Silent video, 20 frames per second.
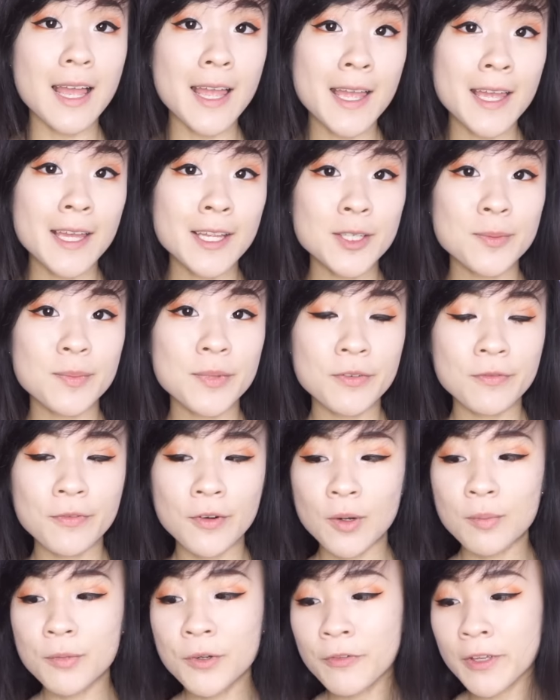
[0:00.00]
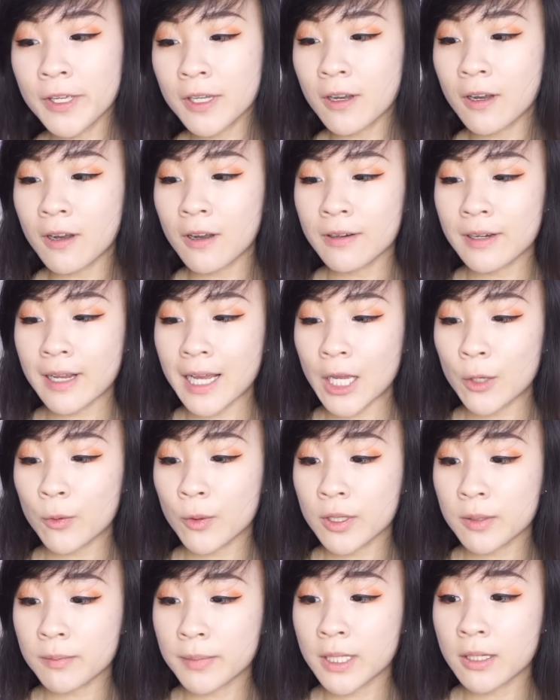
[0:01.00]
And before moving on, I
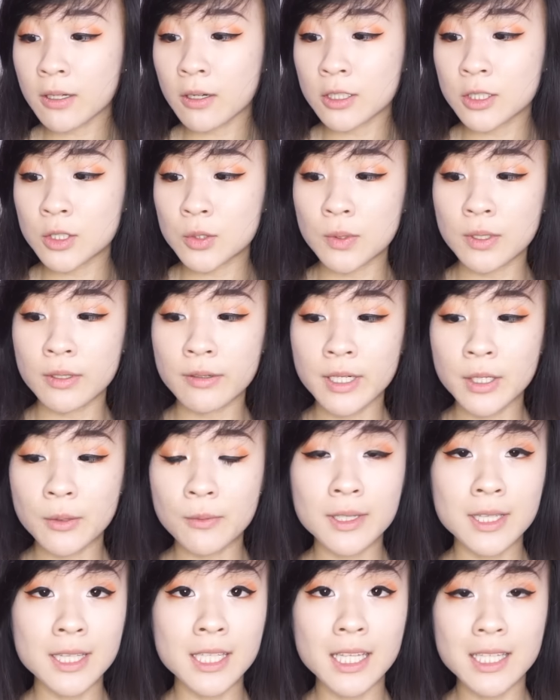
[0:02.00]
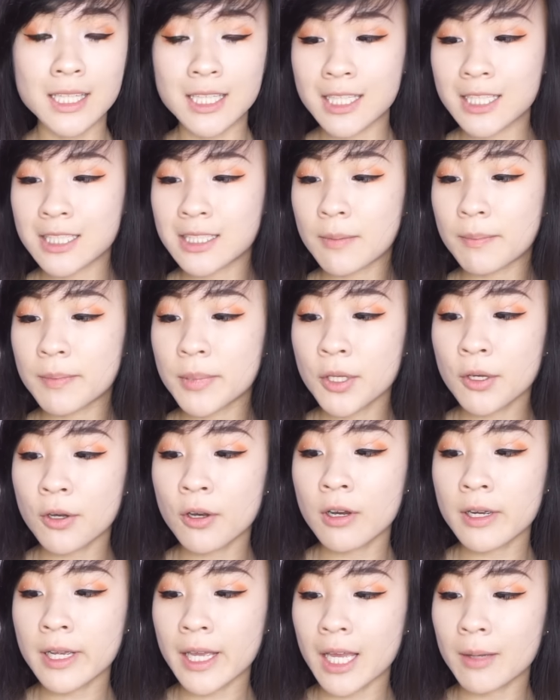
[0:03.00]
will be contouring with this
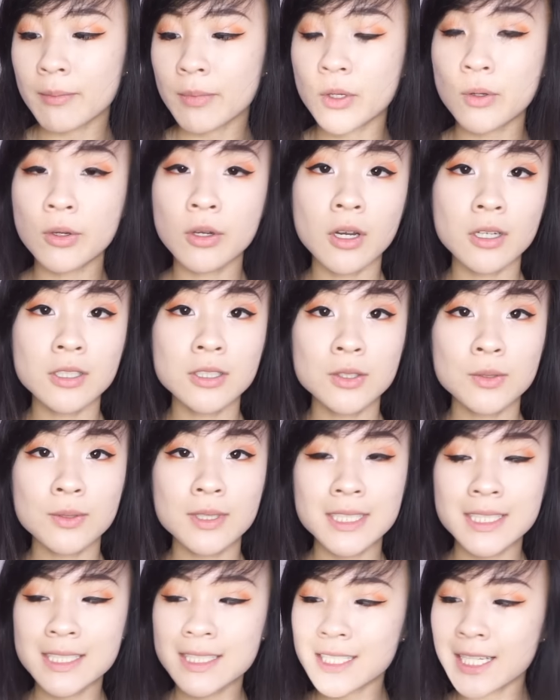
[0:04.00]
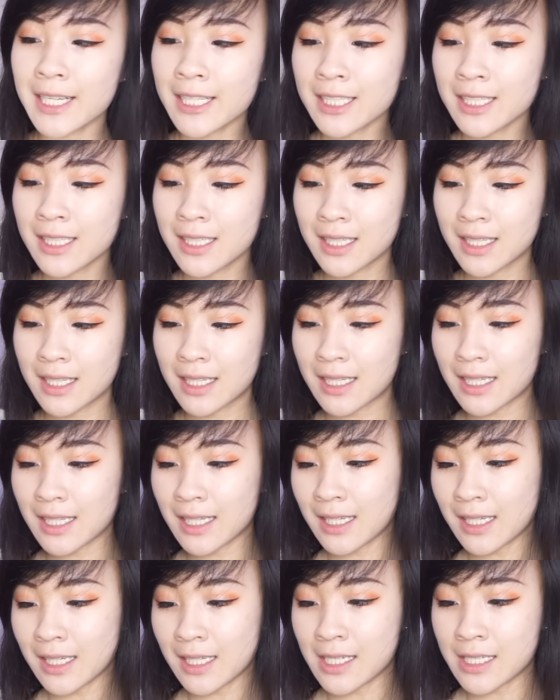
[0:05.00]
Pure Cameo Contour Stick.
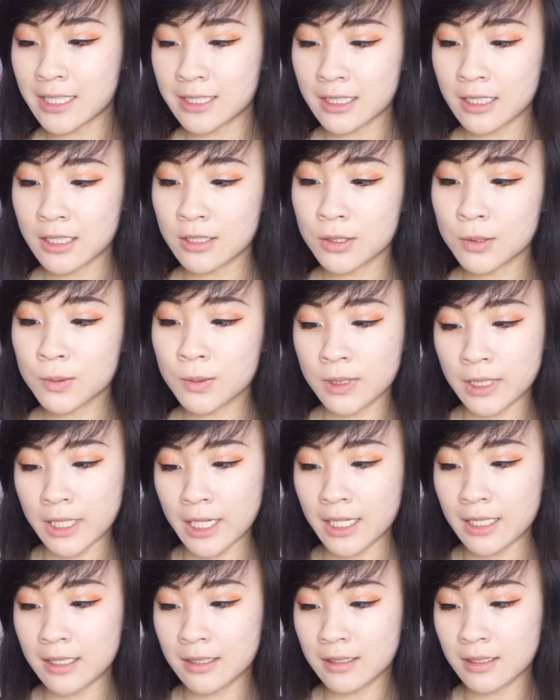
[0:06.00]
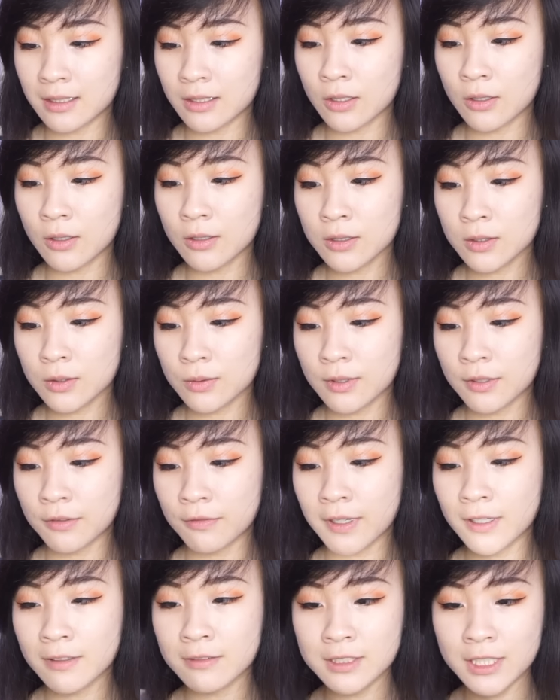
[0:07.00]
It is a dual-ended contour
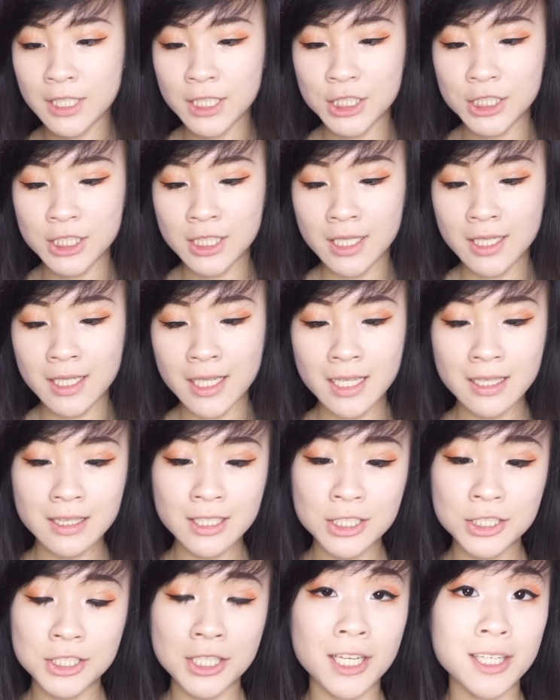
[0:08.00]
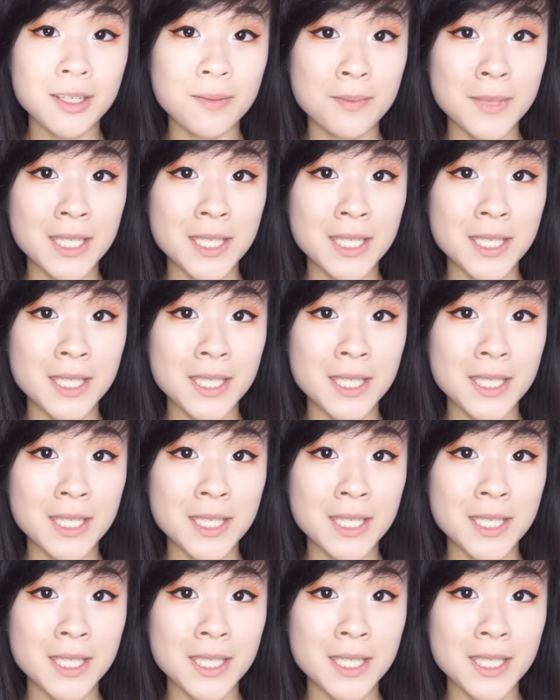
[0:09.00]
foundation in the shade